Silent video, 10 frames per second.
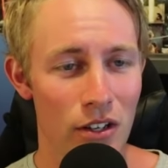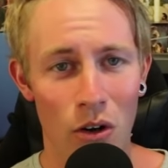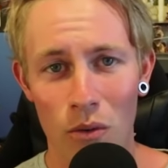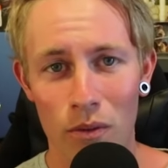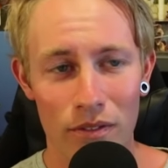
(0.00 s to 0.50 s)
you
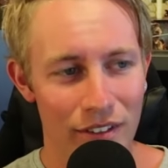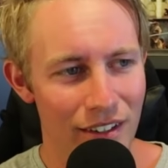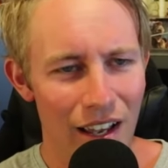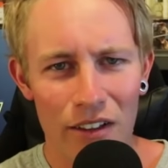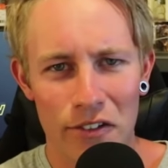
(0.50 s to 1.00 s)
know,
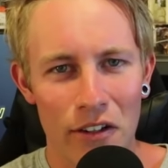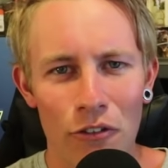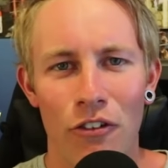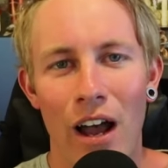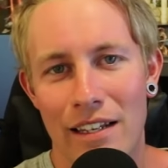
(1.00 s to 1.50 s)
are
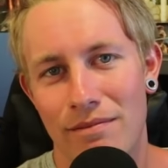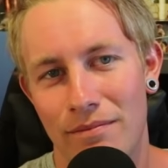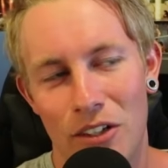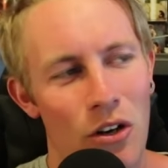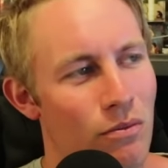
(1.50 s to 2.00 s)
still fine.
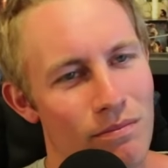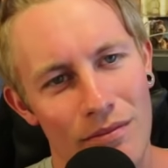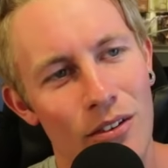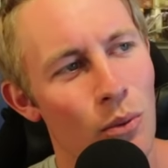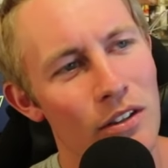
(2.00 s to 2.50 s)
You know,
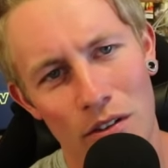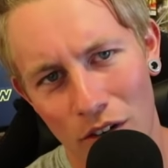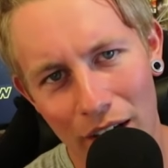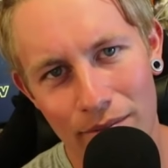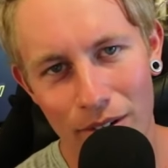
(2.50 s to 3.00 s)
the wheels are
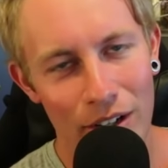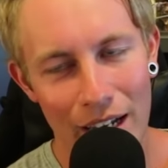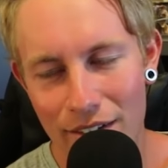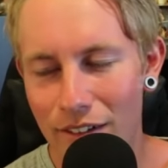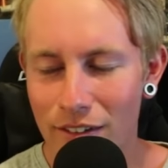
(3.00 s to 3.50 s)
fine.
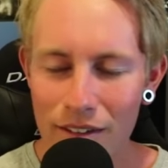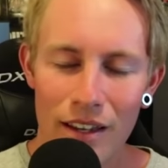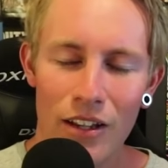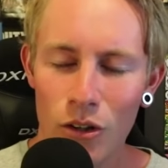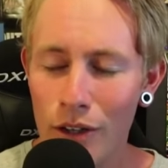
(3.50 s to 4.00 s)
Okay, just
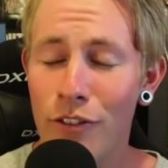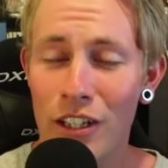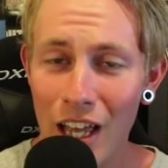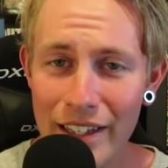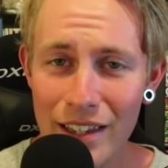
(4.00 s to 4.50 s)
look, if
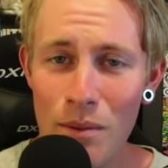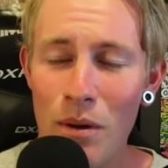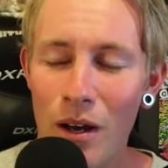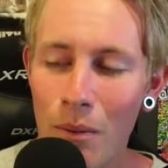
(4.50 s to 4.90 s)
you like them,